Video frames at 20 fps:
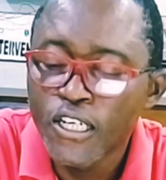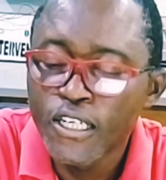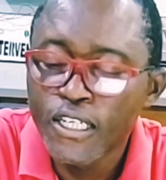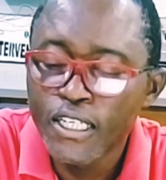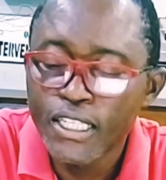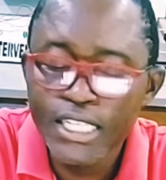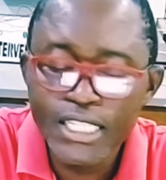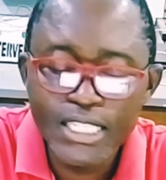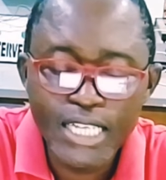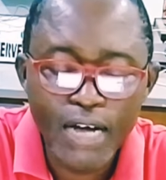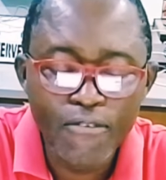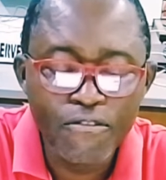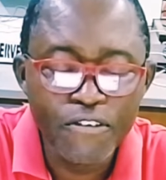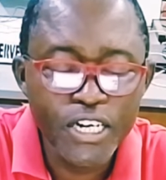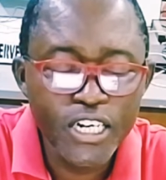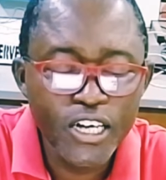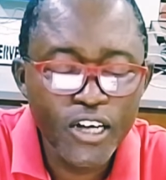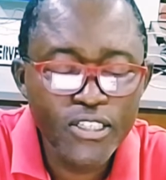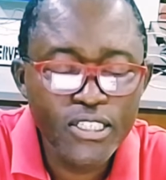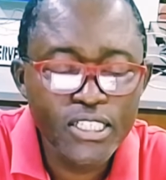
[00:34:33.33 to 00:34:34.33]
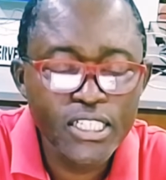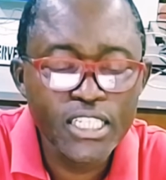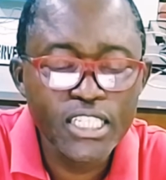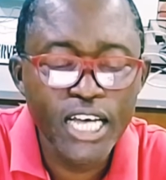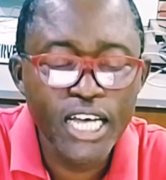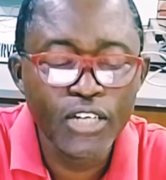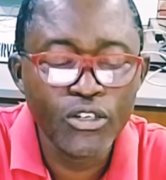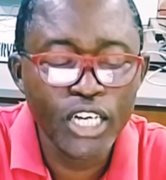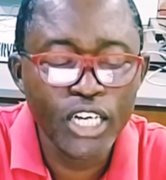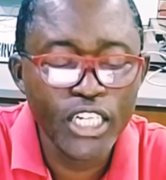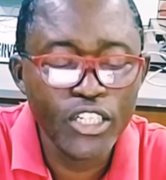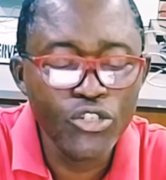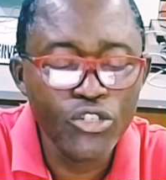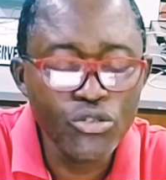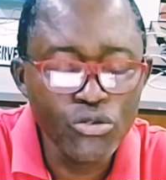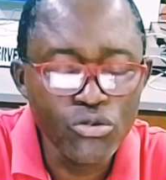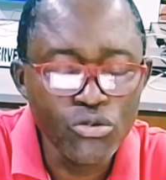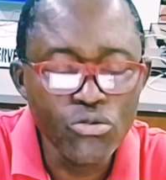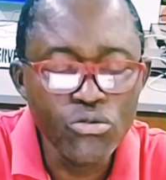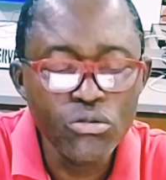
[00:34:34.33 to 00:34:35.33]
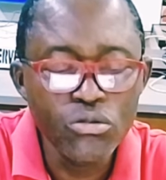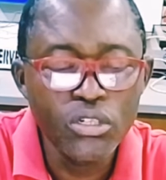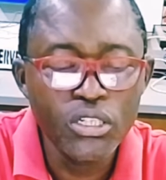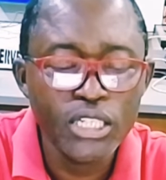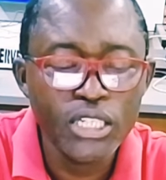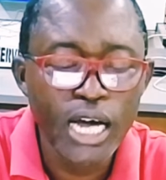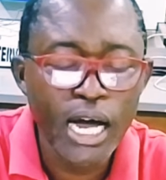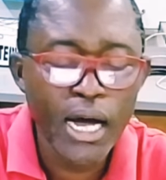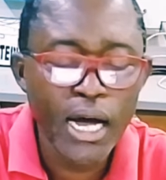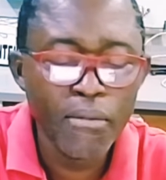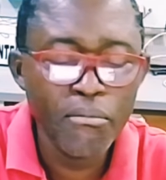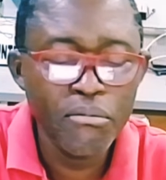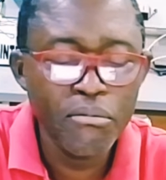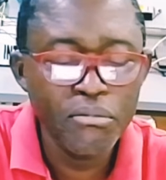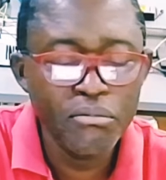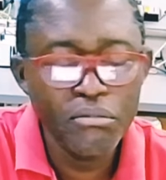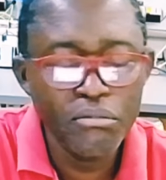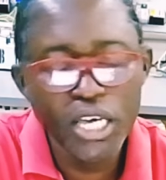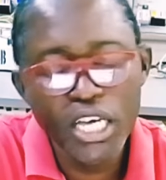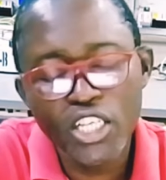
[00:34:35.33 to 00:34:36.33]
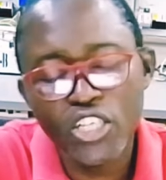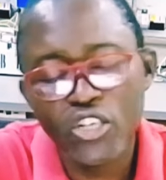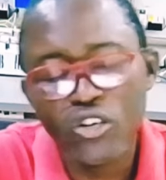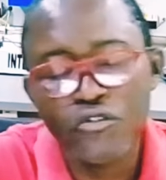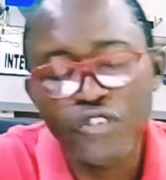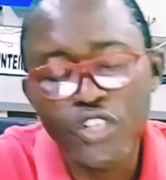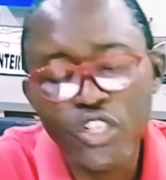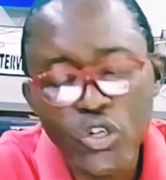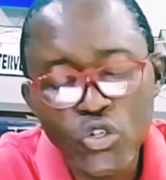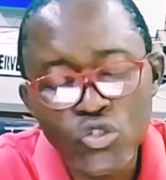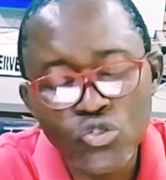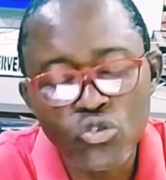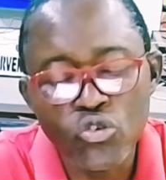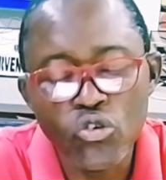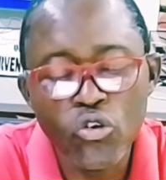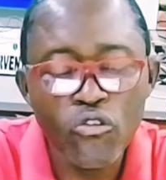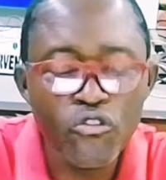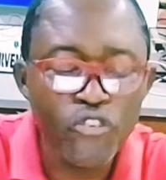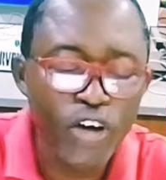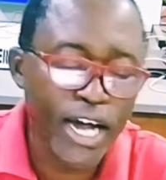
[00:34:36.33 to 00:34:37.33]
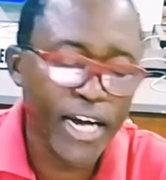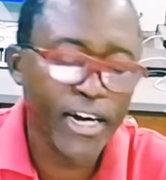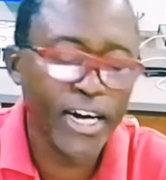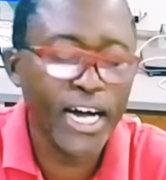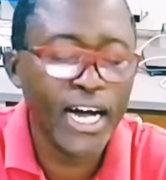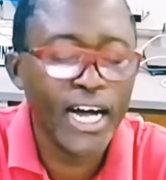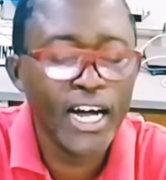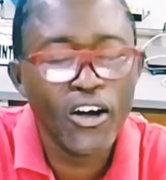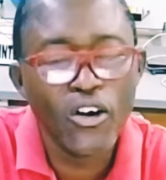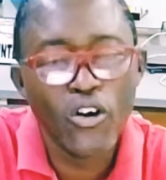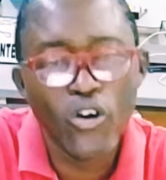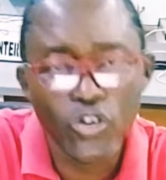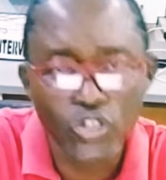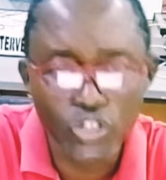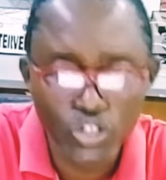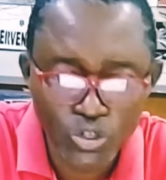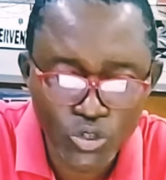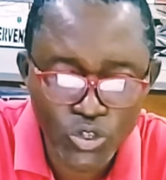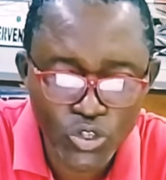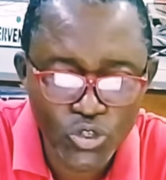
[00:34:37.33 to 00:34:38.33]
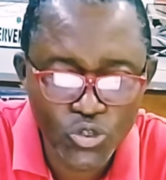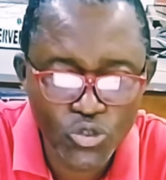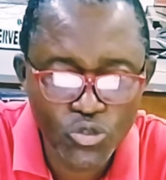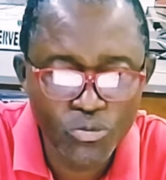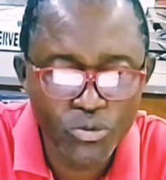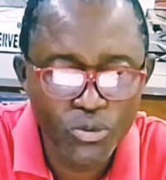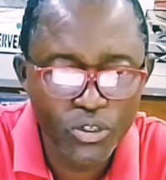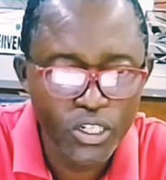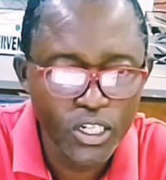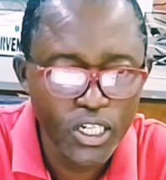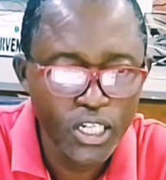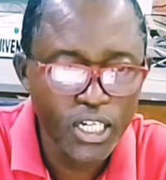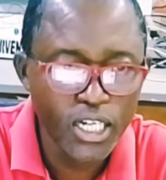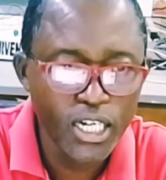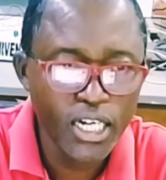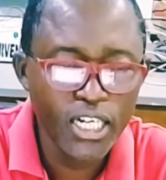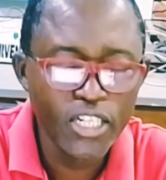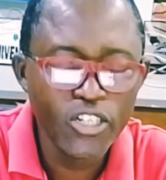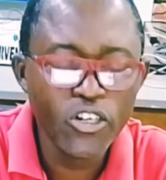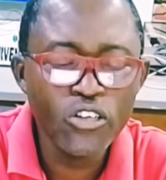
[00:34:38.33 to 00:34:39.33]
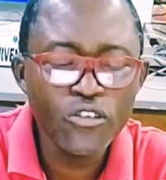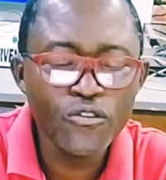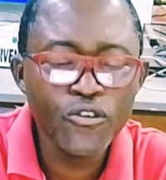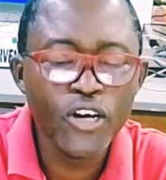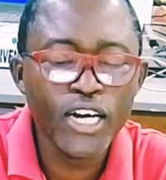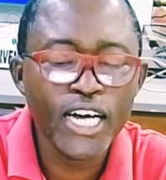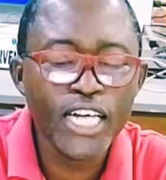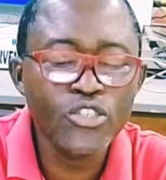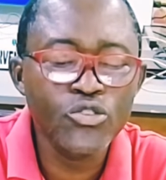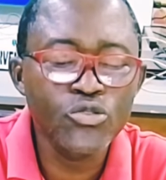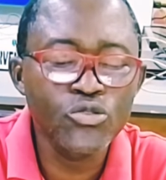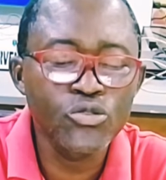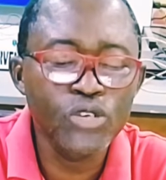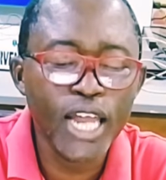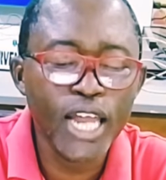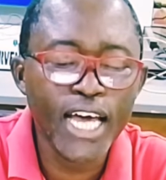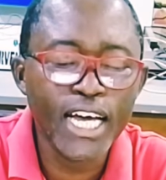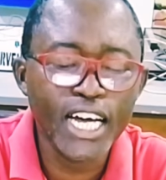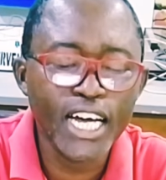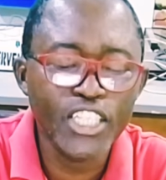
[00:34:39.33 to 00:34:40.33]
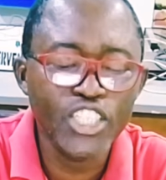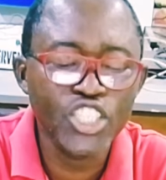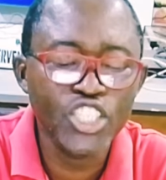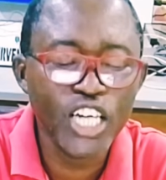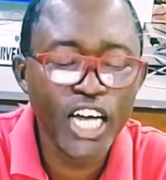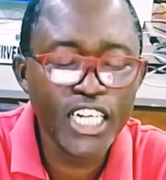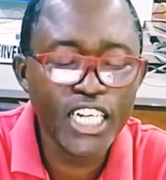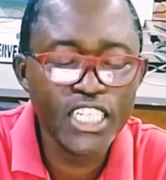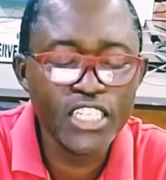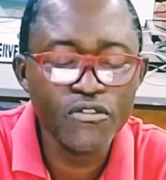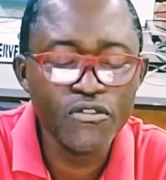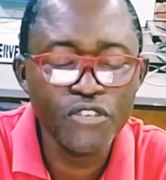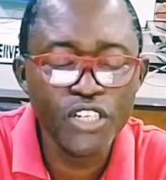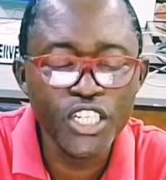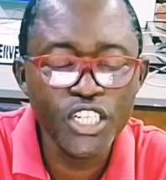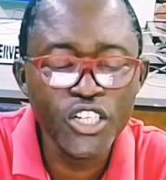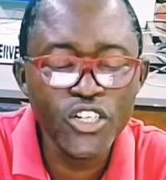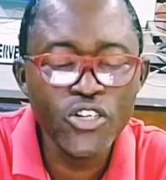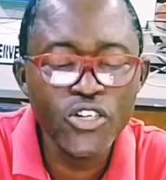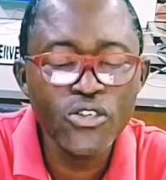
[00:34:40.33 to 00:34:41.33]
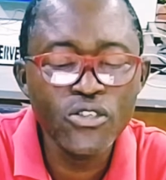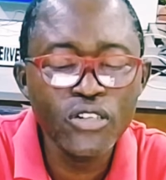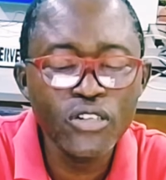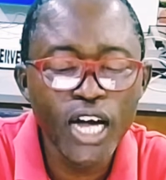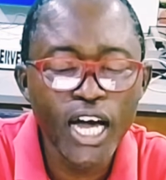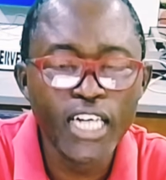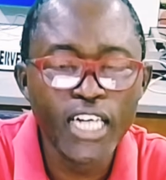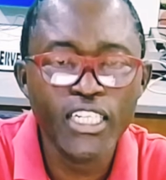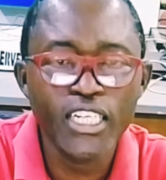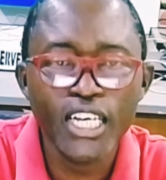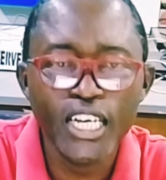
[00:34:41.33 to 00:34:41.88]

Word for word: these are various things that you can do to make your video to go viral on YouTube. Don't forget to like and share this video. And